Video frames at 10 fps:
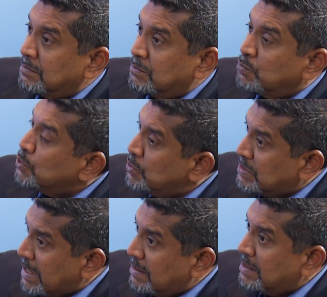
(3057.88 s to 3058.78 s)
Would you
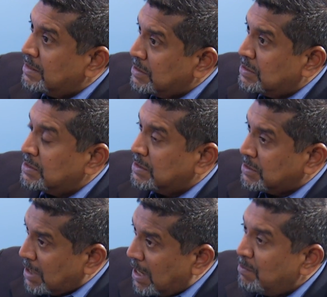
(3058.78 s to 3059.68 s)
say that this is the
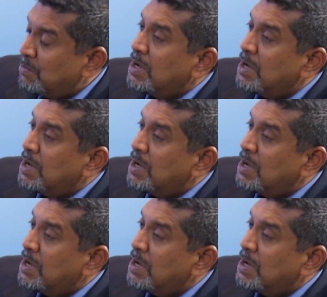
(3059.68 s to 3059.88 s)
time